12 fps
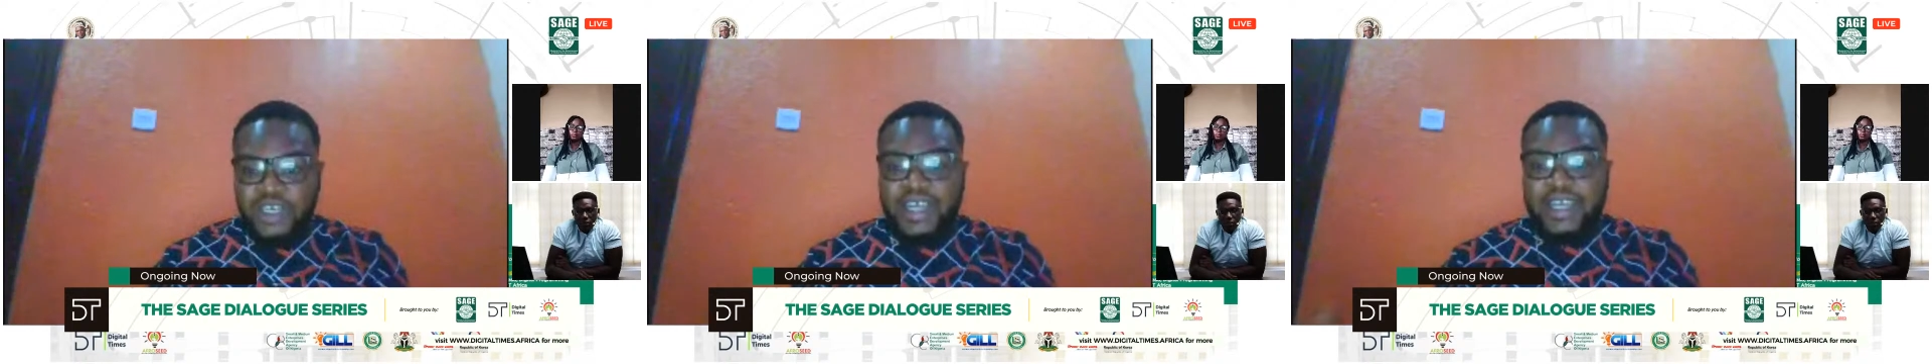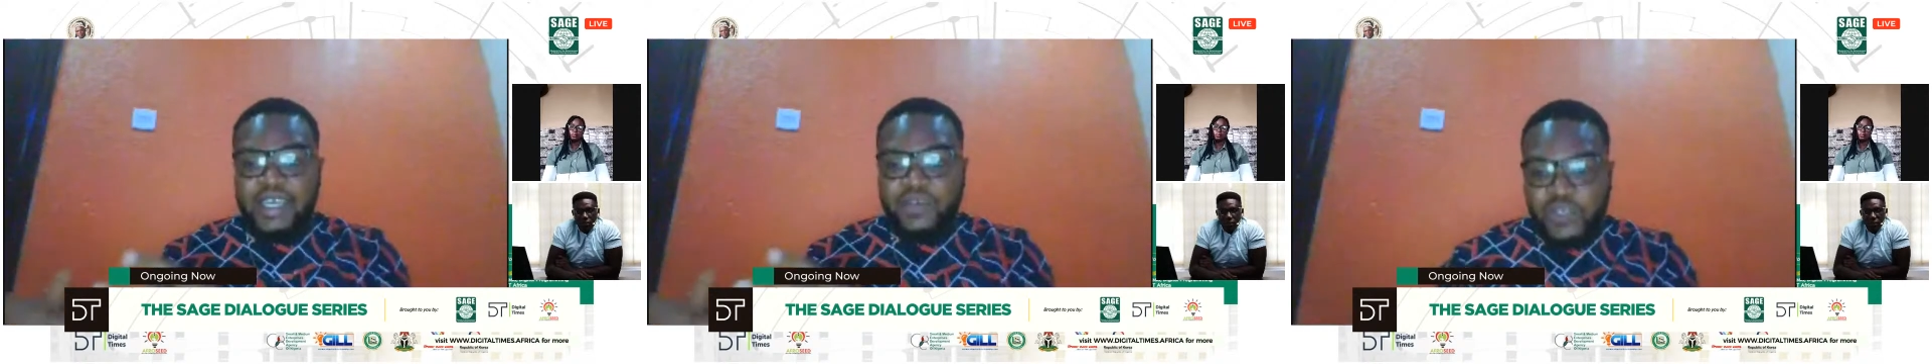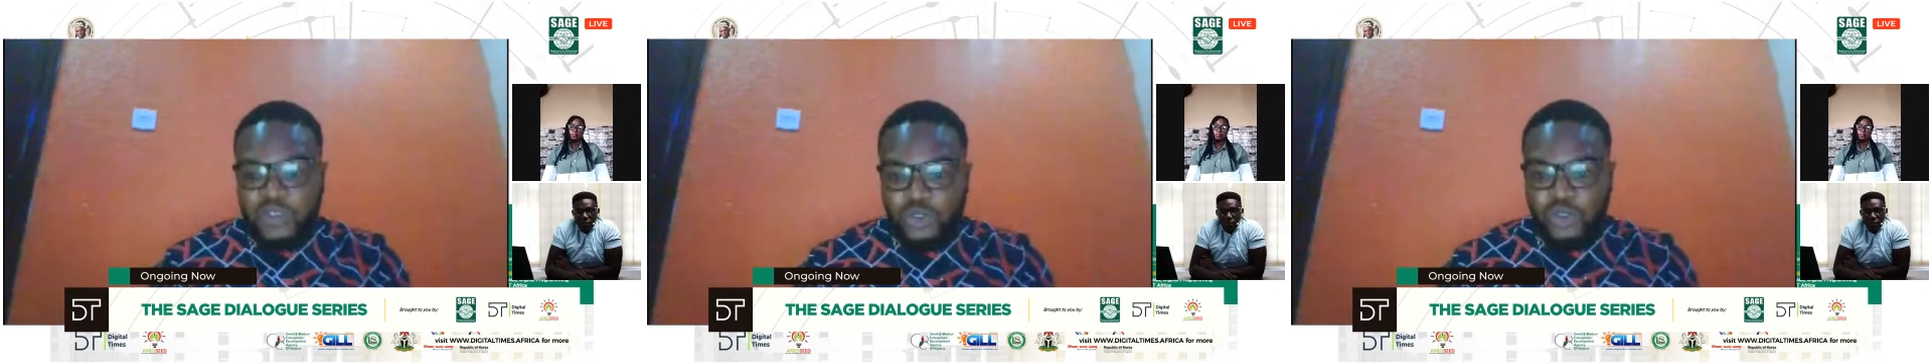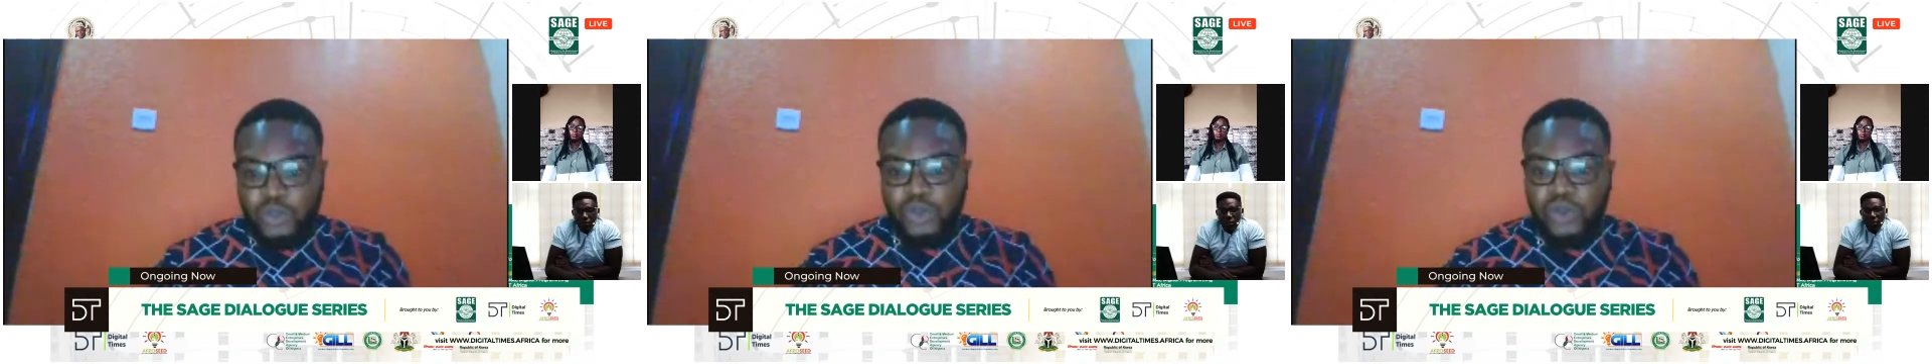They give it to
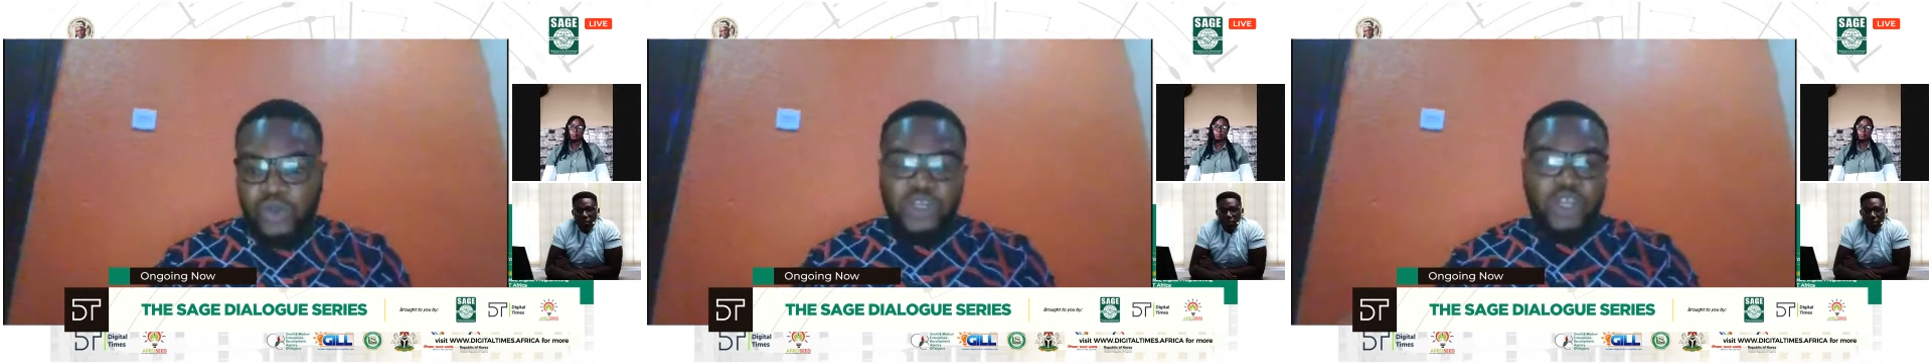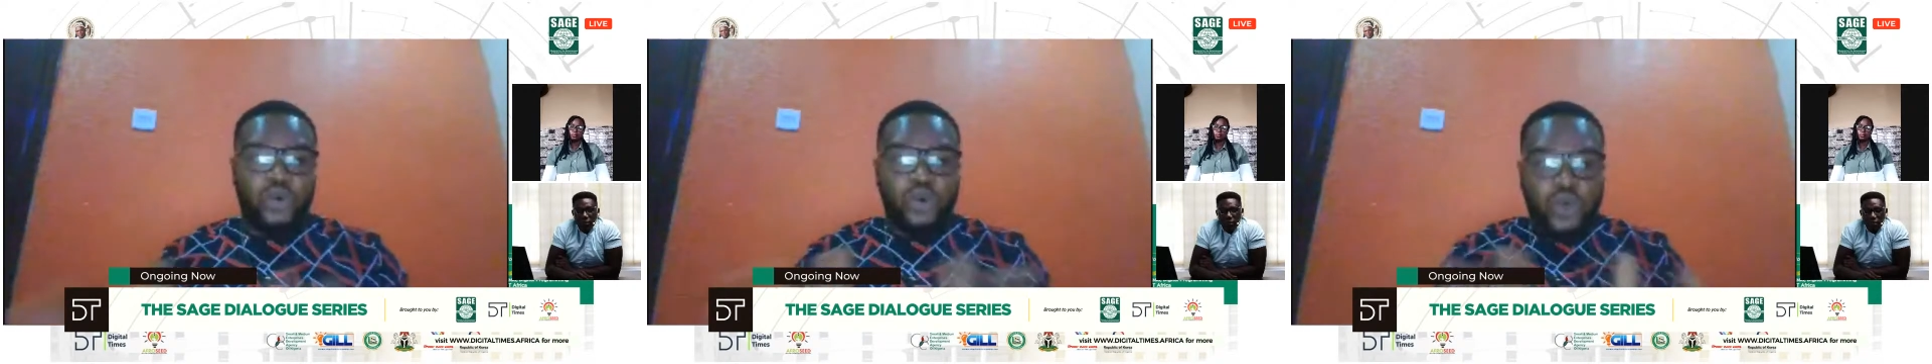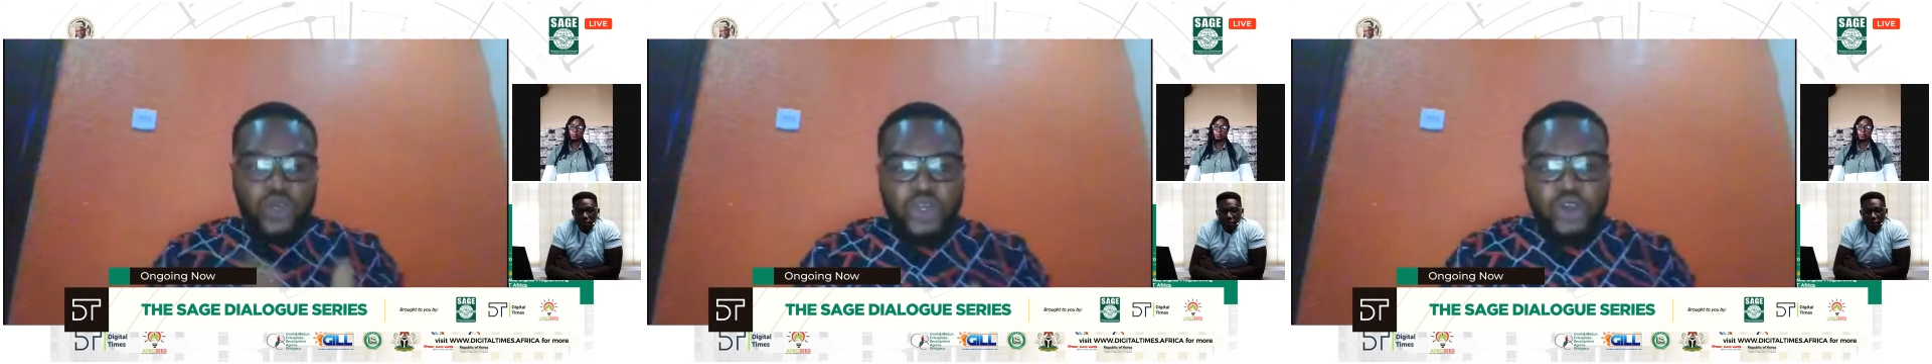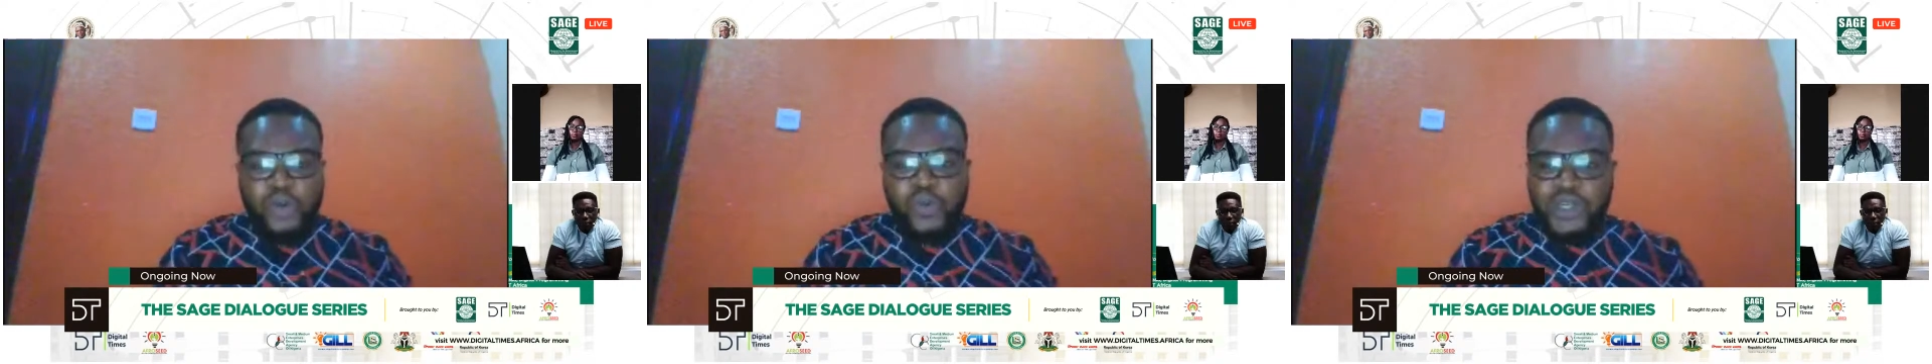you. They hook
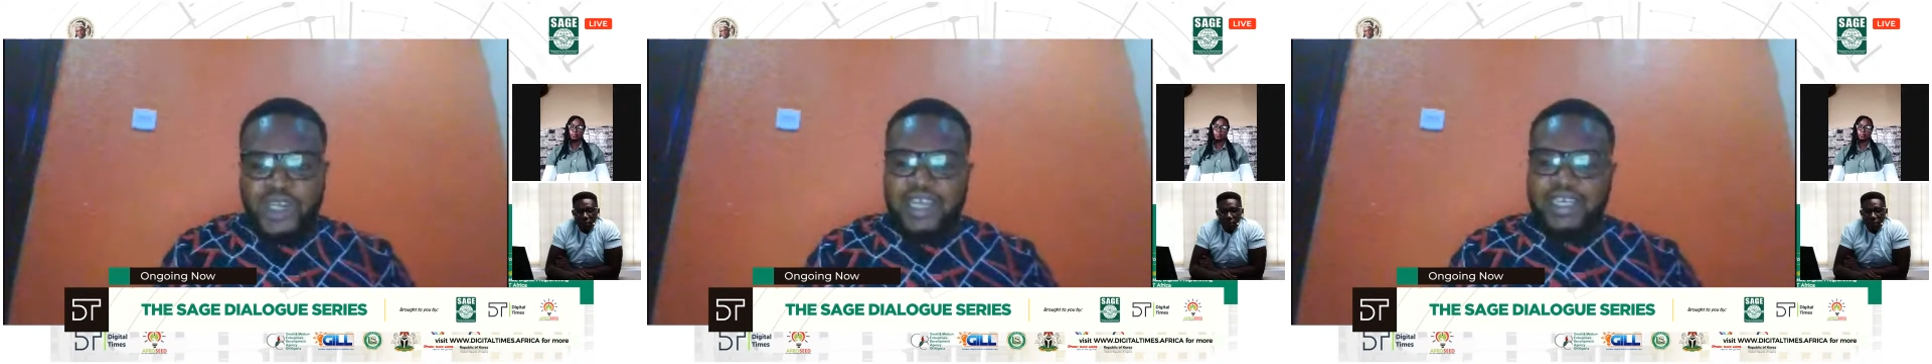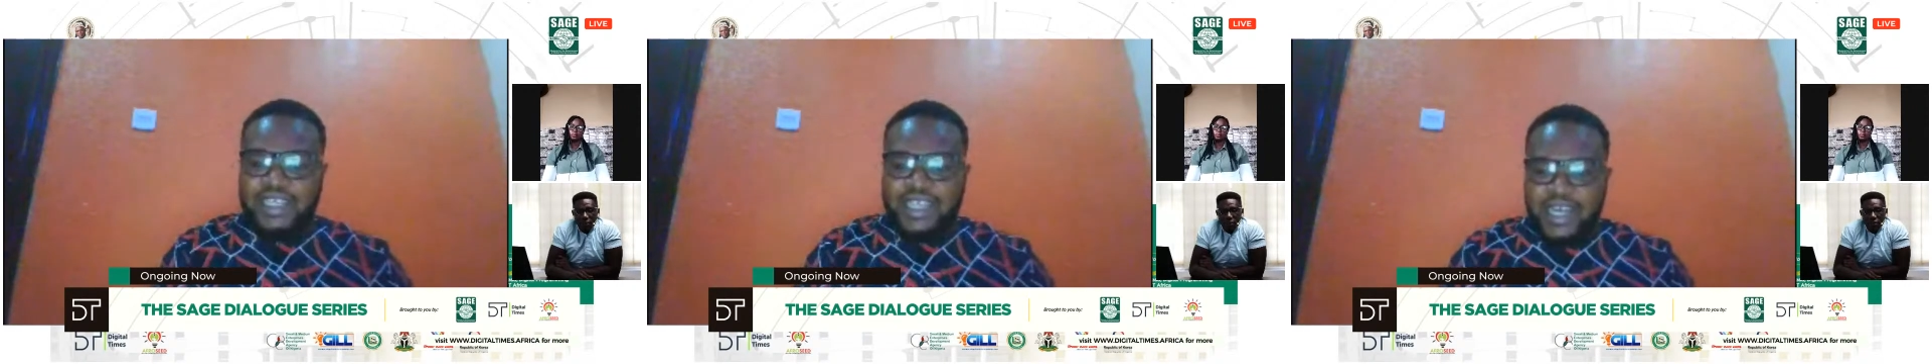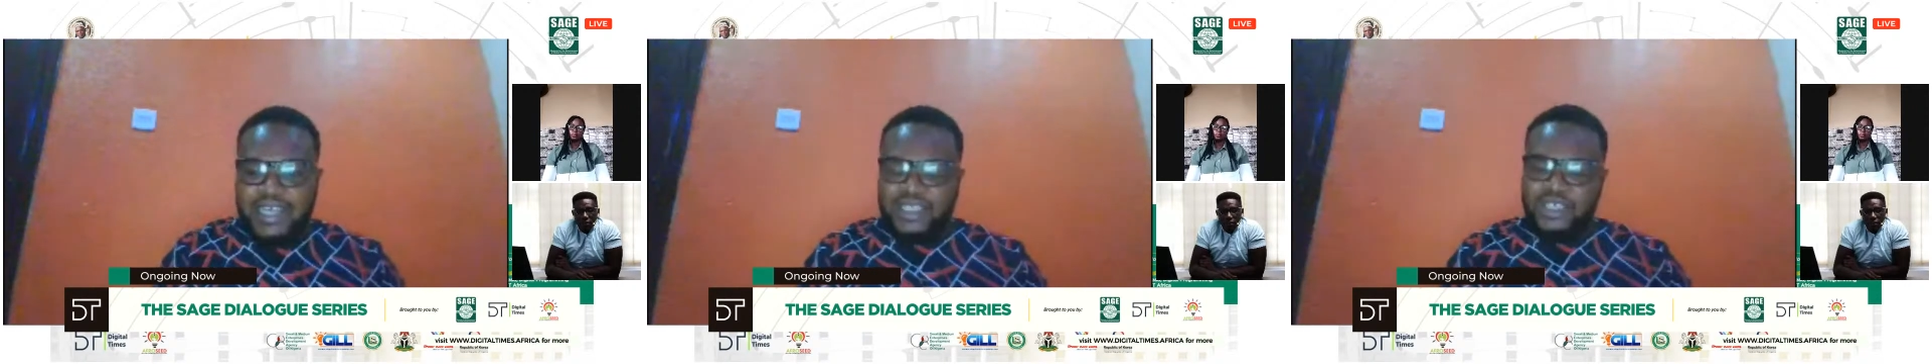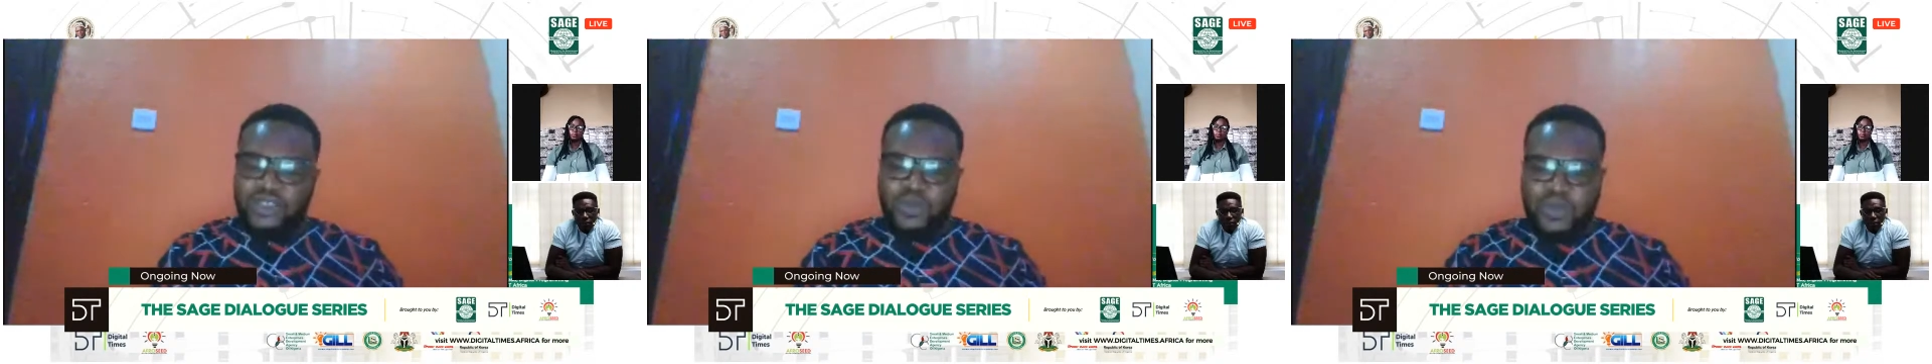you up with their dealers
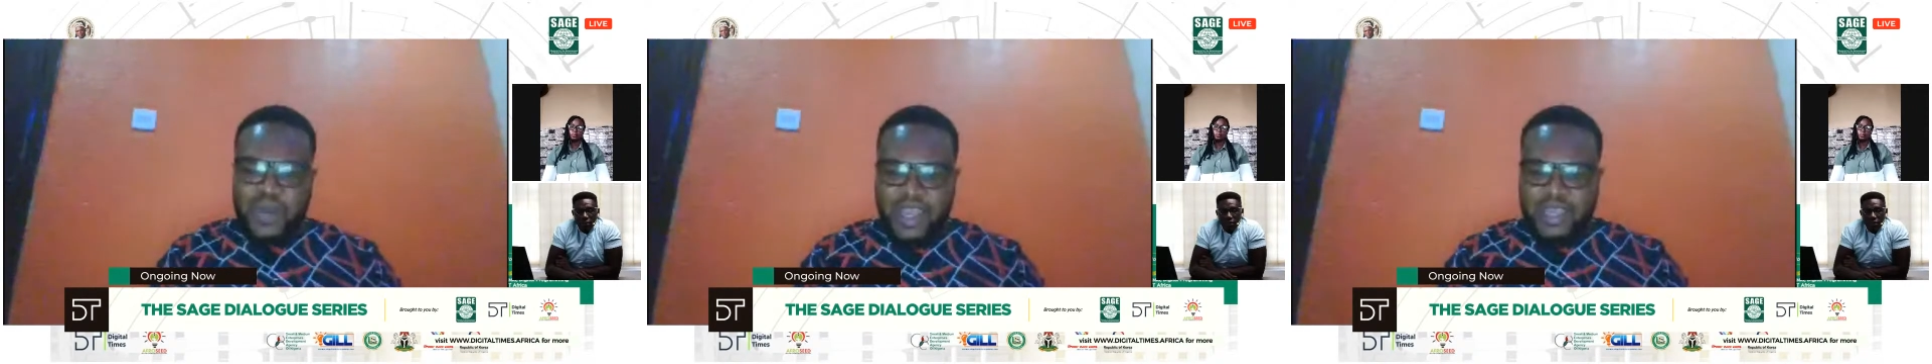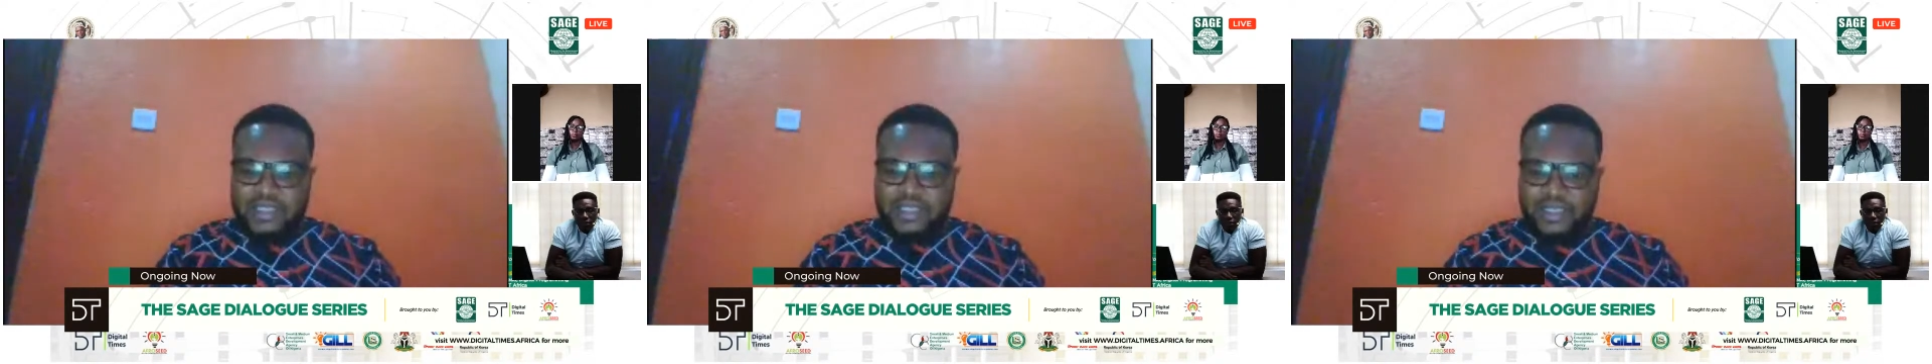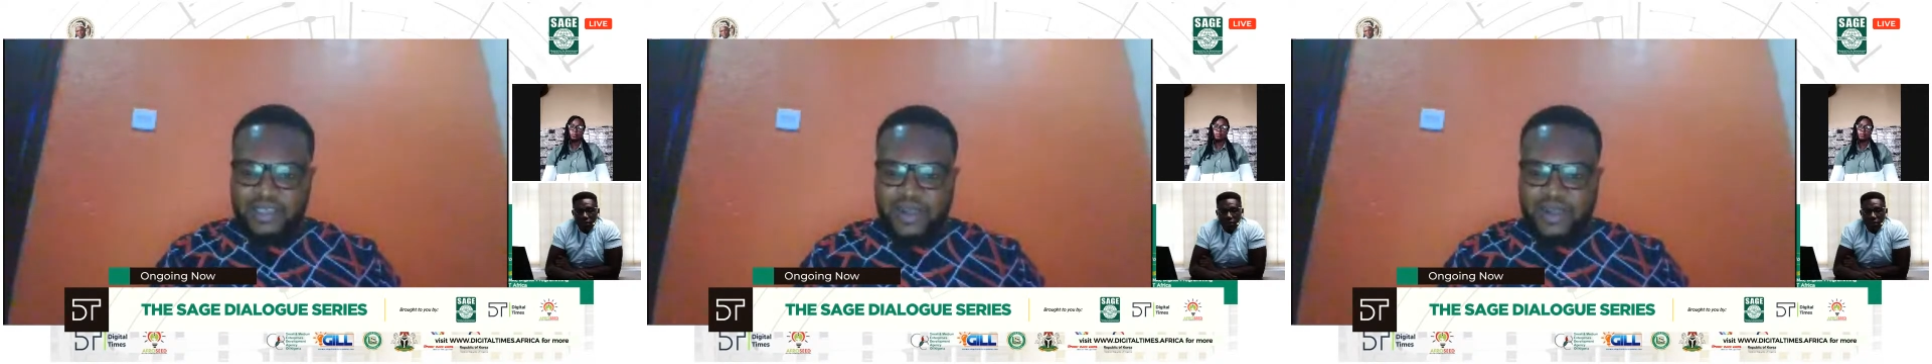and suppliers.